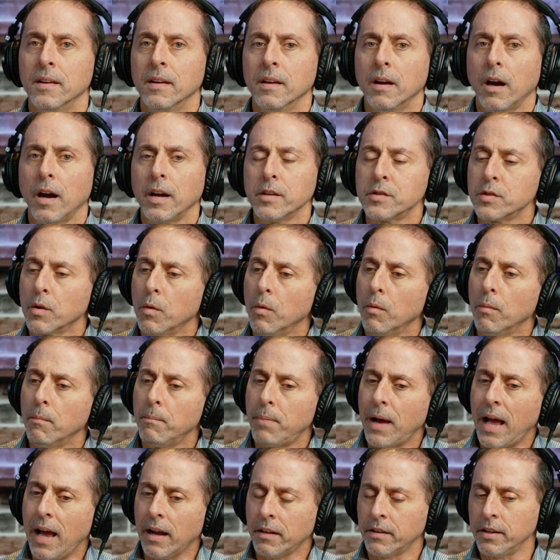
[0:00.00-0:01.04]
All right, so
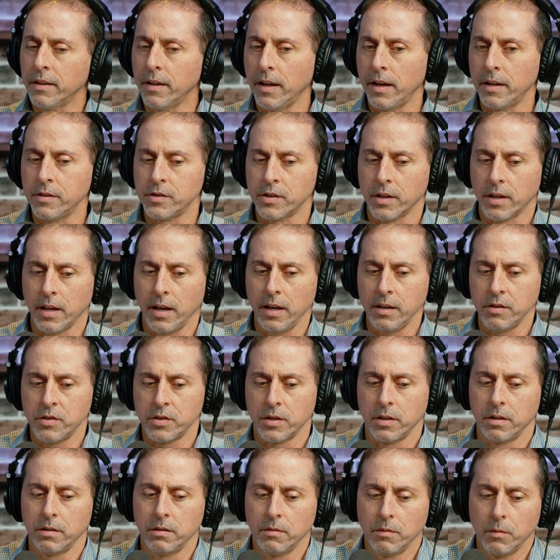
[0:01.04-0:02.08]
back to
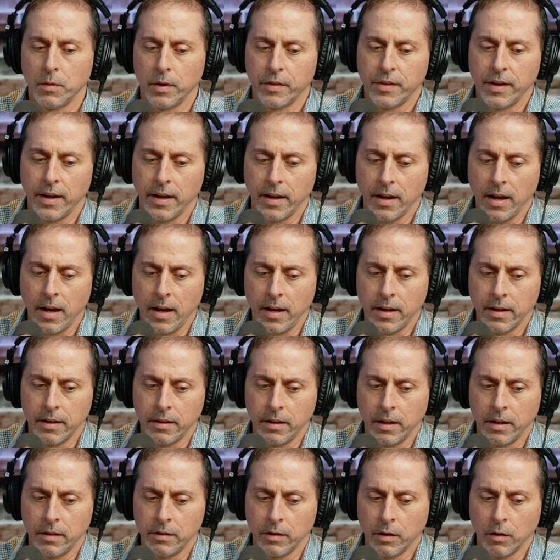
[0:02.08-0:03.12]
education with AI
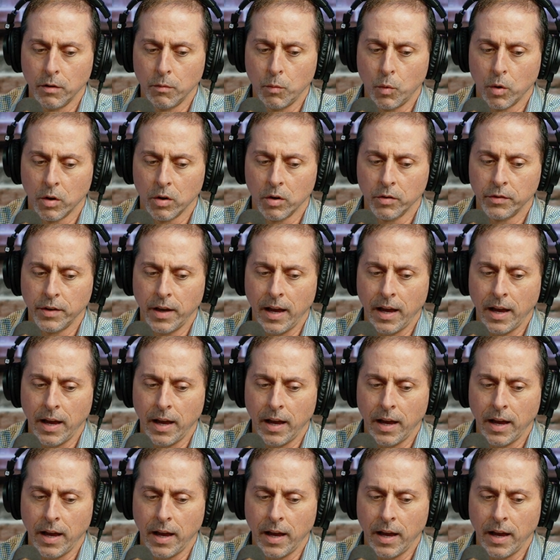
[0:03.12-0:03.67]
in your world.